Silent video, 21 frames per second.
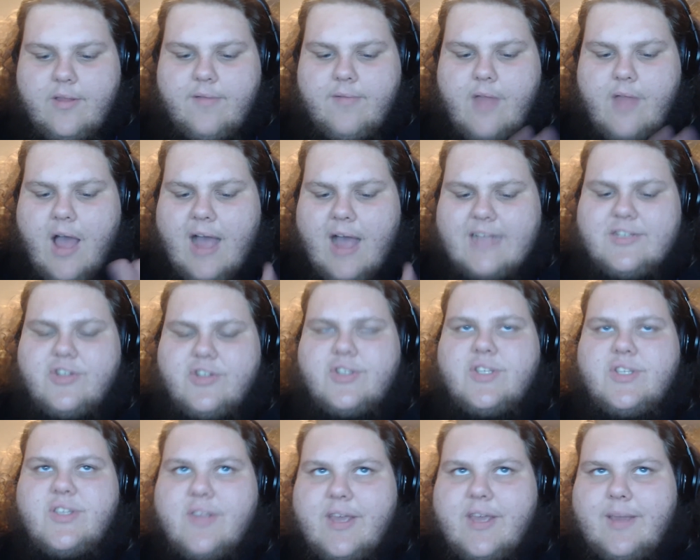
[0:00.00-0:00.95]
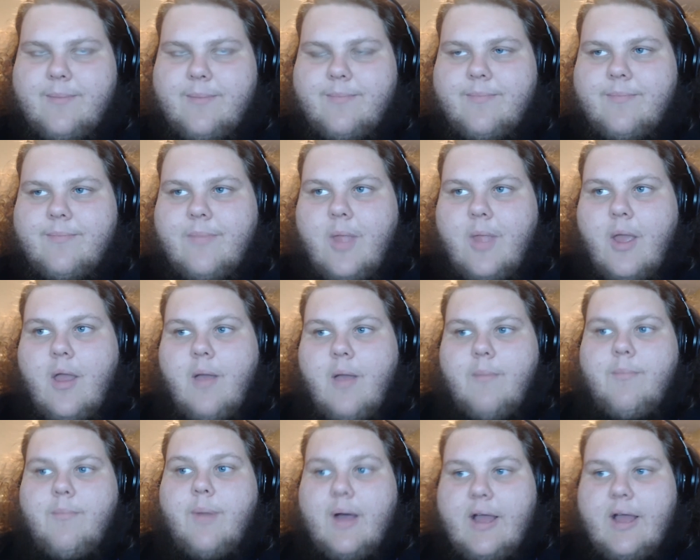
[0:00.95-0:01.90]
Odds are slim,
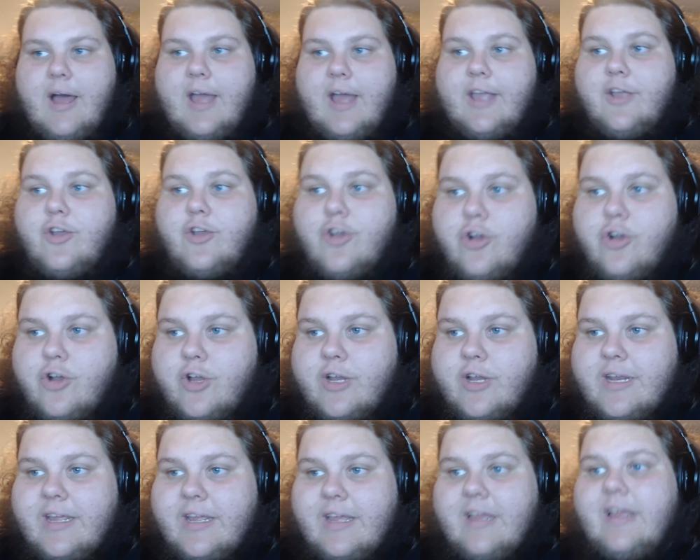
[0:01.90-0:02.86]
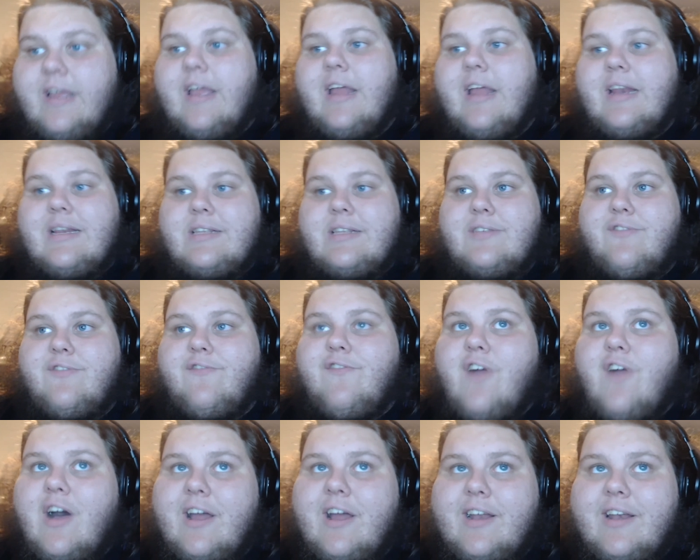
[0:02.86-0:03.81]
but I could, and it's
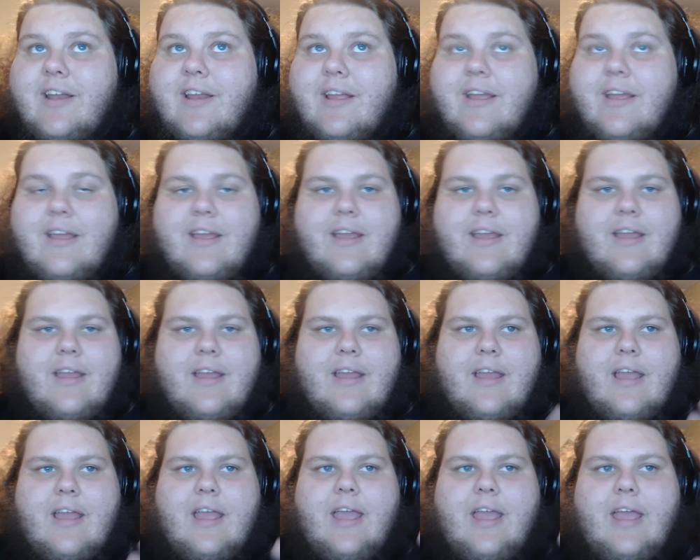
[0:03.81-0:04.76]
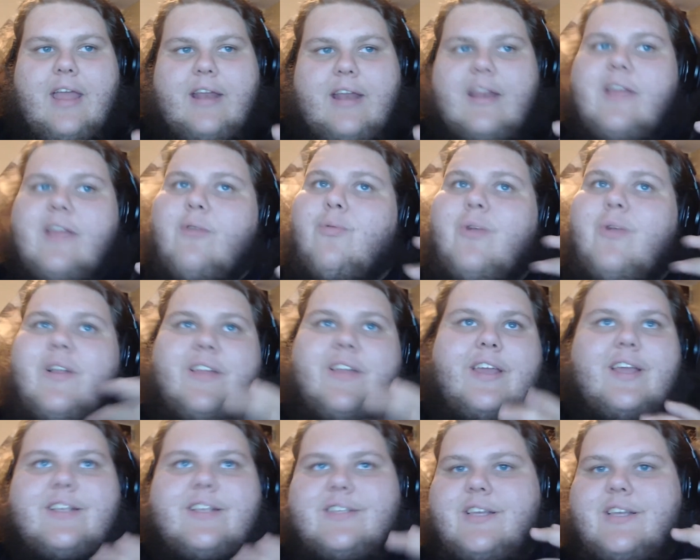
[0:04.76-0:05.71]
fun. And it
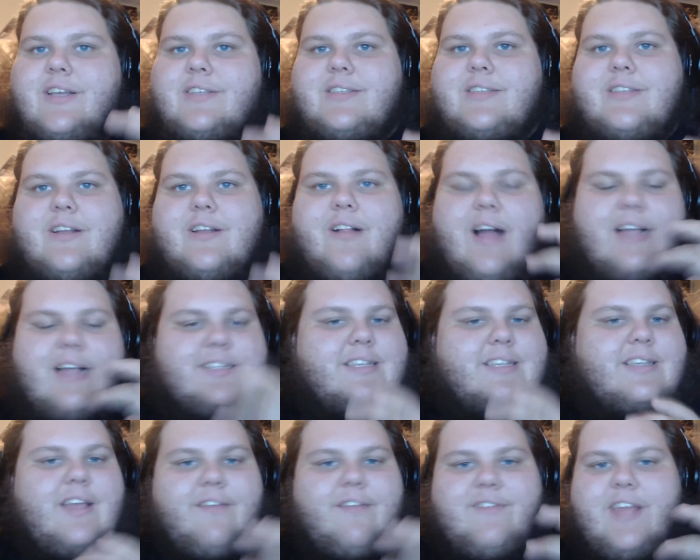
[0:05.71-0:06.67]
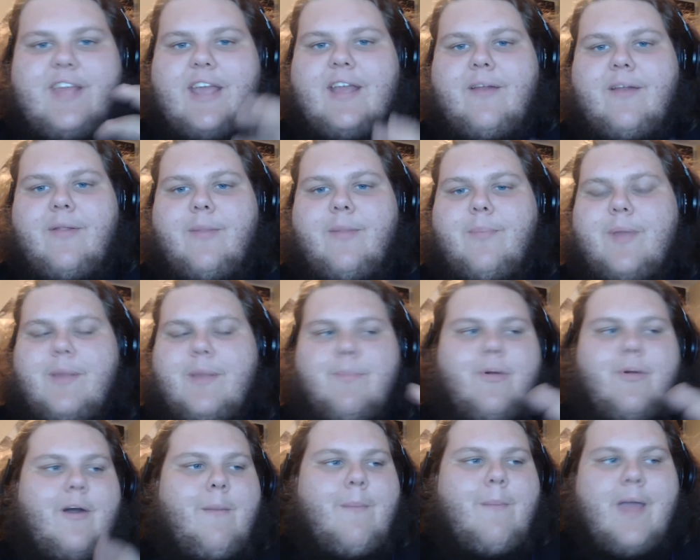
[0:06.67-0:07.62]
really is, because the classes I've taken and the
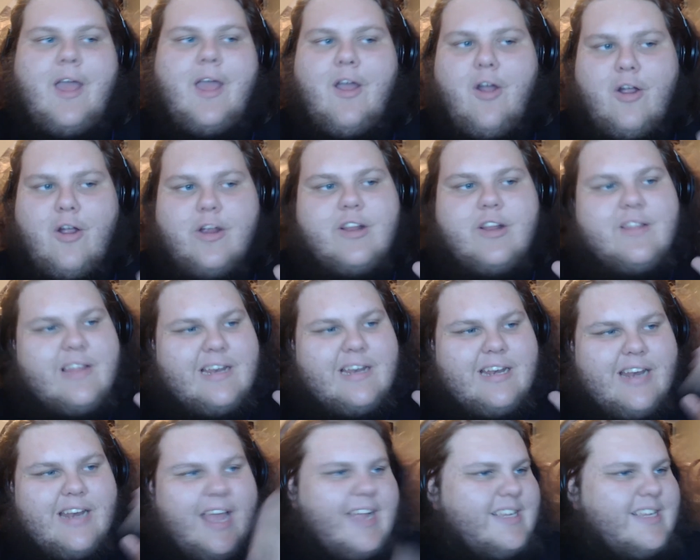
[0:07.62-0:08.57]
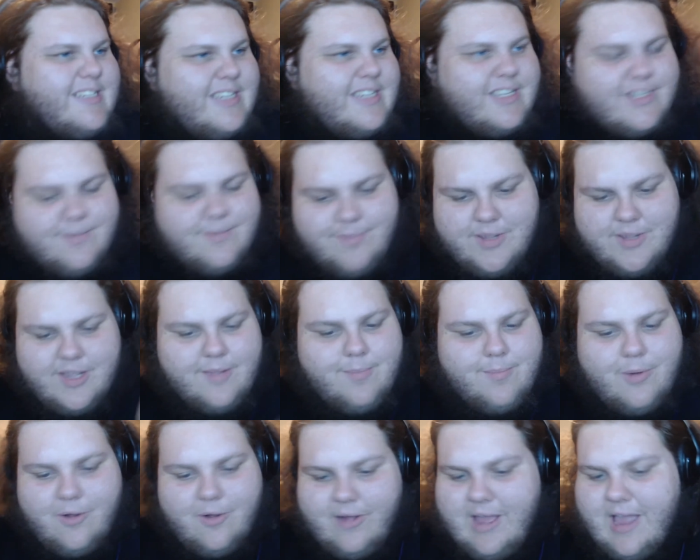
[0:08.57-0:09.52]
people I met are the nicest
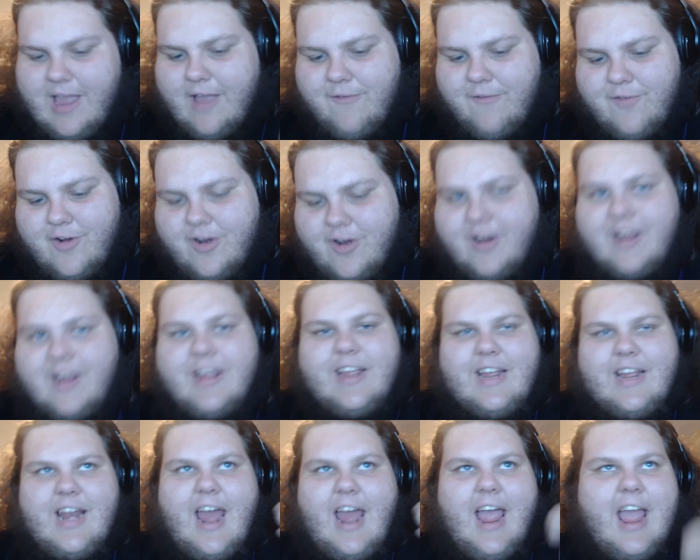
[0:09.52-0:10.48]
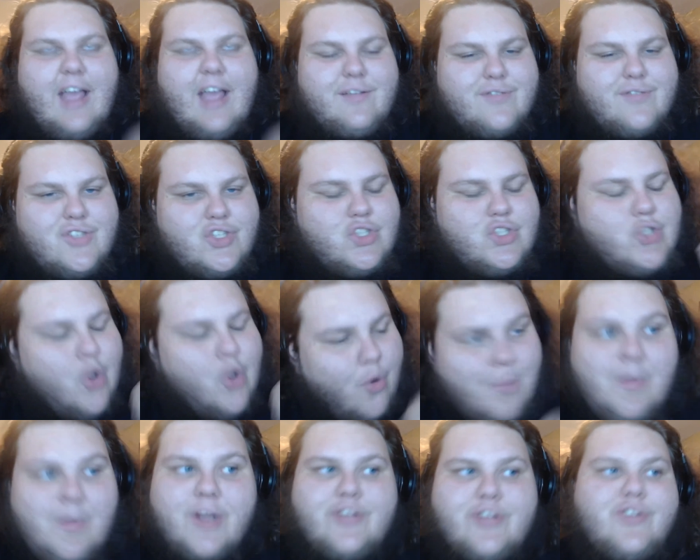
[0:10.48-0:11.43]
people ever, and I have
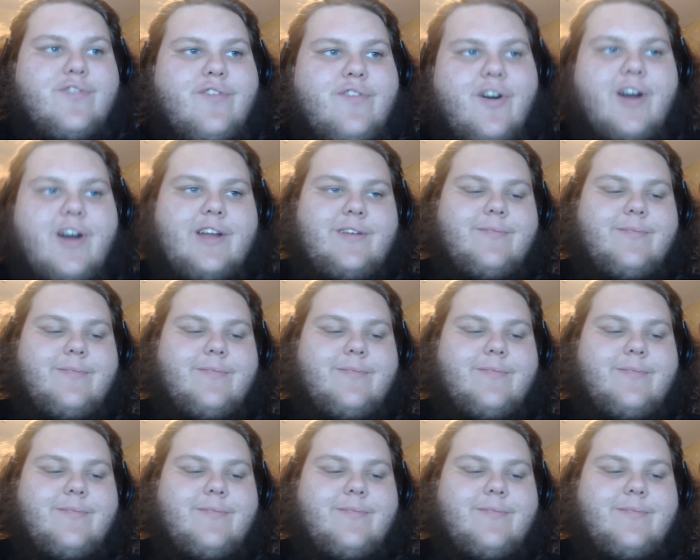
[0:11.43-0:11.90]
so much fun.